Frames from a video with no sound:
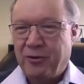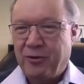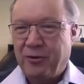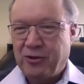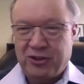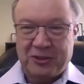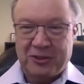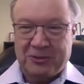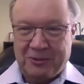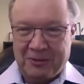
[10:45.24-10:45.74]

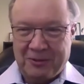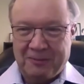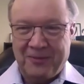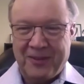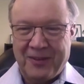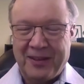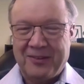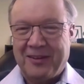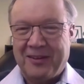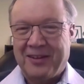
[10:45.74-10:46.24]
out
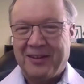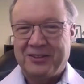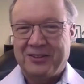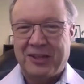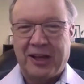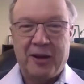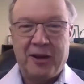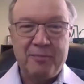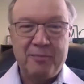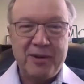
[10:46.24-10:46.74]

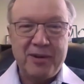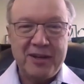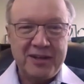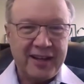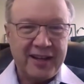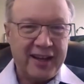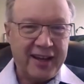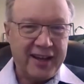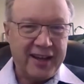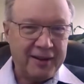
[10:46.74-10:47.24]

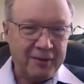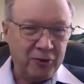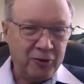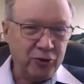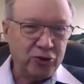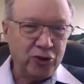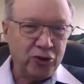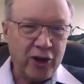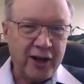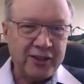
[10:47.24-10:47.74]
sediment and
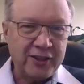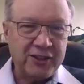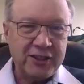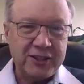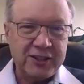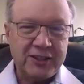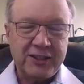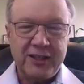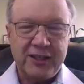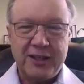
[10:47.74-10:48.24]
neutralize
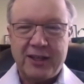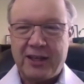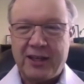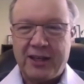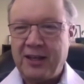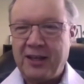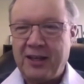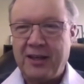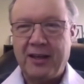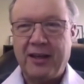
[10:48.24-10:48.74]
the
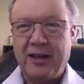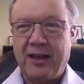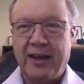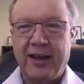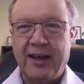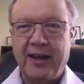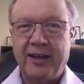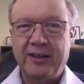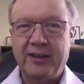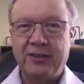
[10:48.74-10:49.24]
acidity.
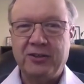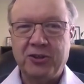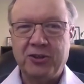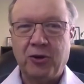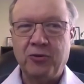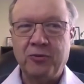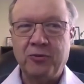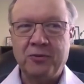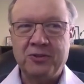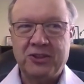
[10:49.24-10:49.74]
And
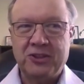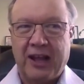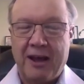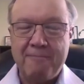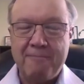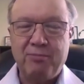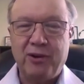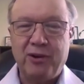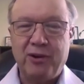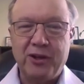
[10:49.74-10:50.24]
so
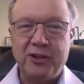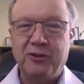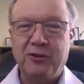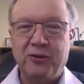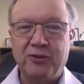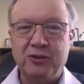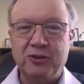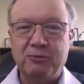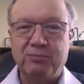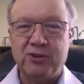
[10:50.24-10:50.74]

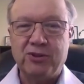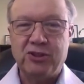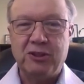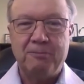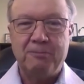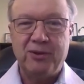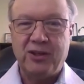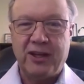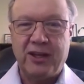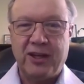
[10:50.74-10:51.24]
sampling those
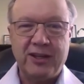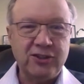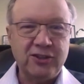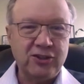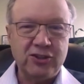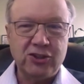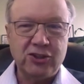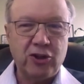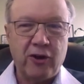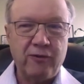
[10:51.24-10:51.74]

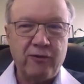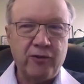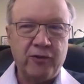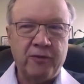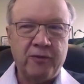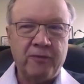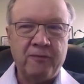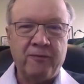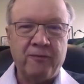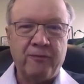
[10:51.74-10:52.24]
precipitates
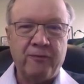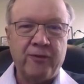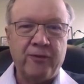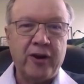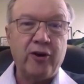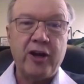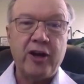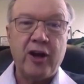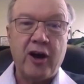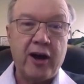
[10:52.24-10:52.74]
discovered
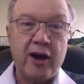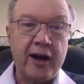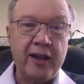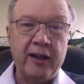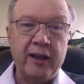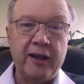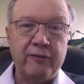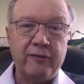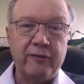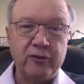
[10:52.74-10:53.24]
very
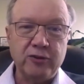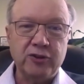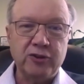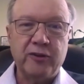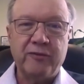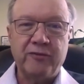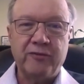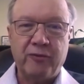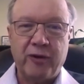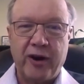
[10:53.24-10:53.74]
high
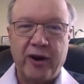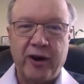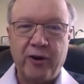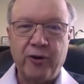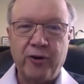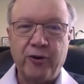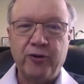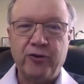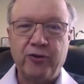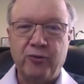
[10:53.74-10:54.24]
levels of rare
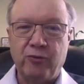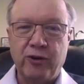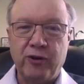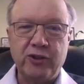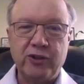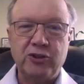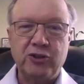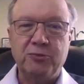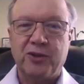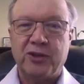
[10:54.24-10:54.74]
earth
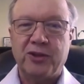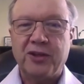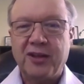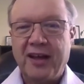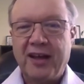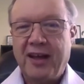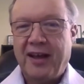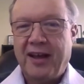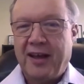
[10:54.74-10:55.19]
enrichment.